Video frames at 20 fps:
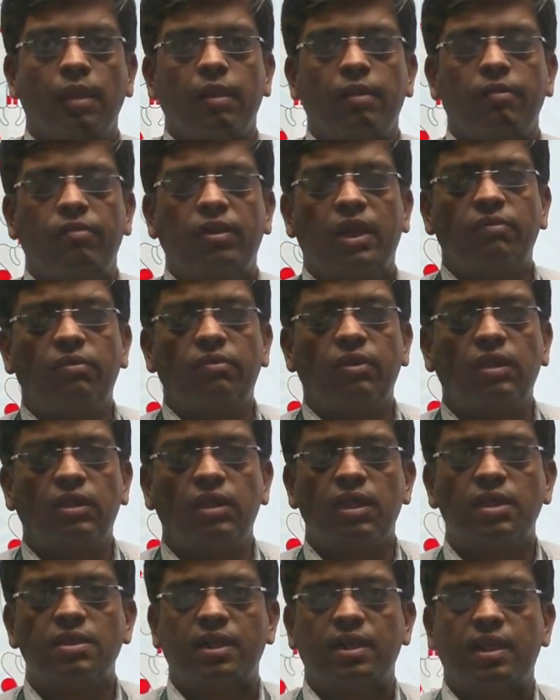Whenever
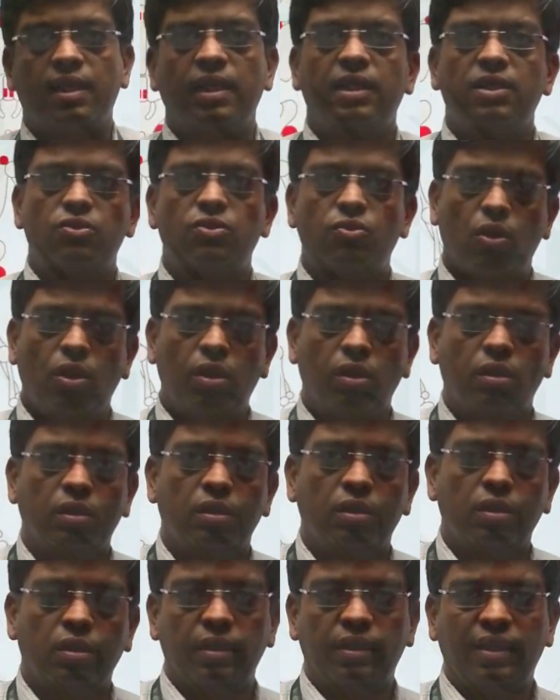there is any disorder,
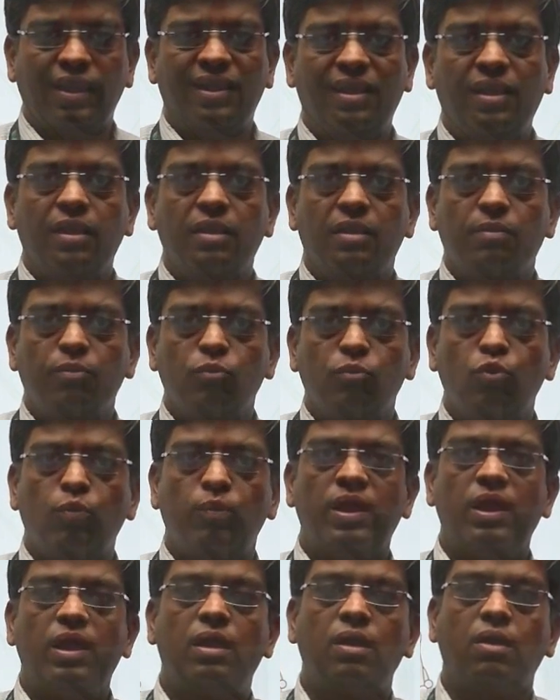then the
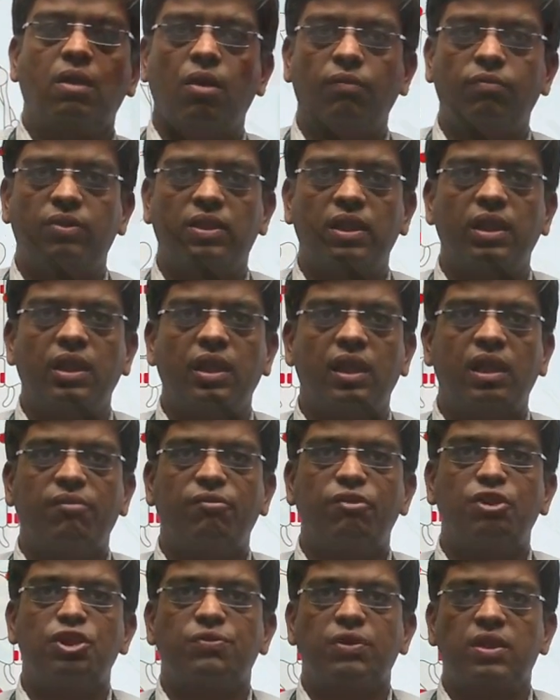movement of the
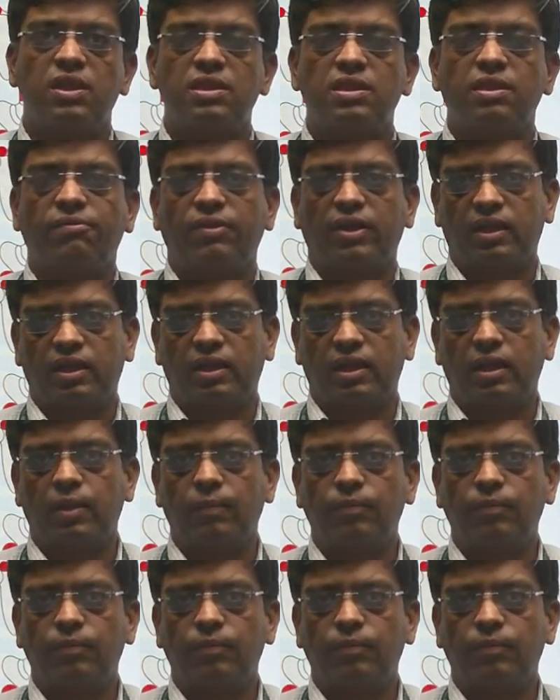individual is affected.